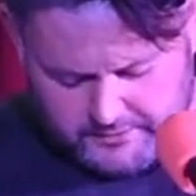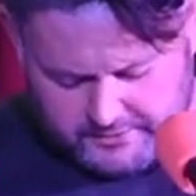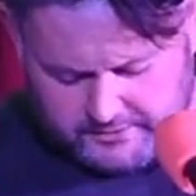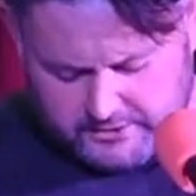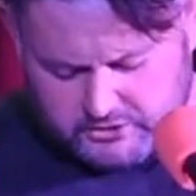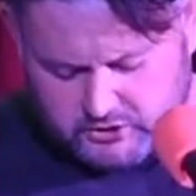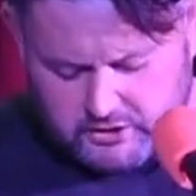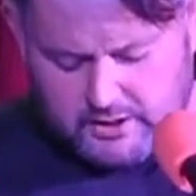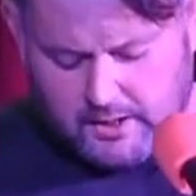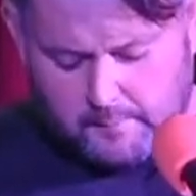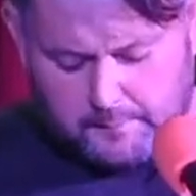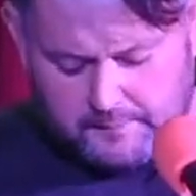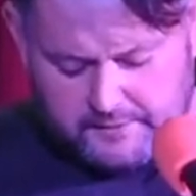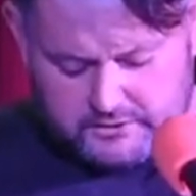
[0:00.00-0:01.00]
The kitchen in
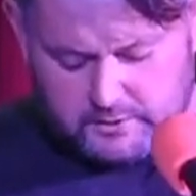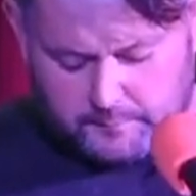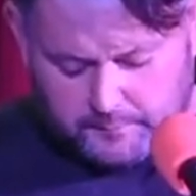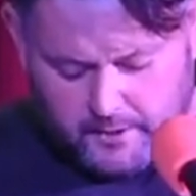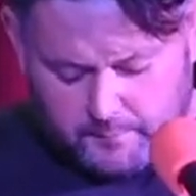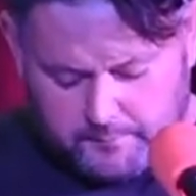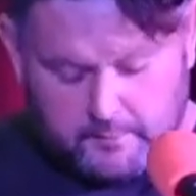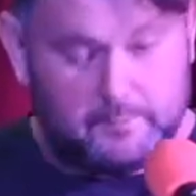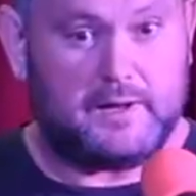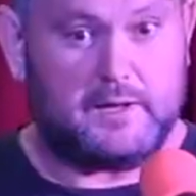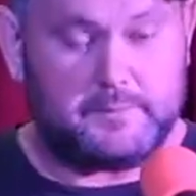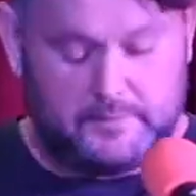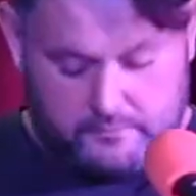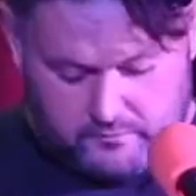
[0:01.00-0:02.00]
that place had proper
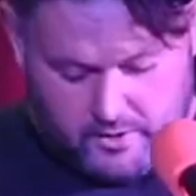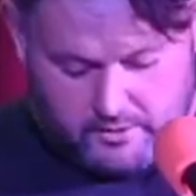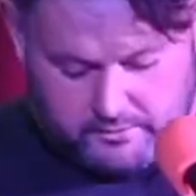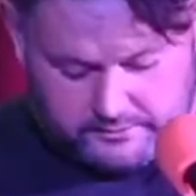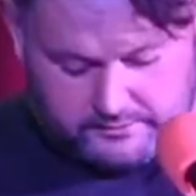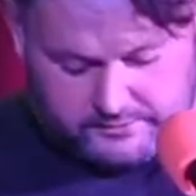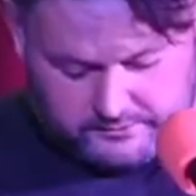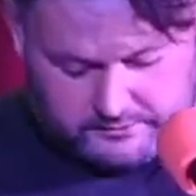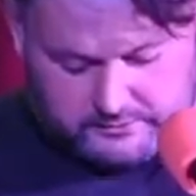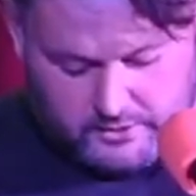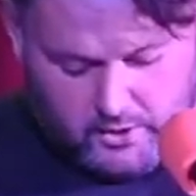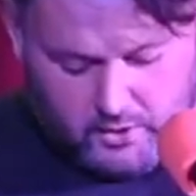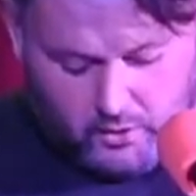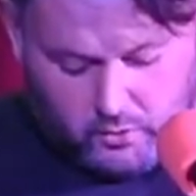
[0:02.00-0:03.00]
Melbourne rarities.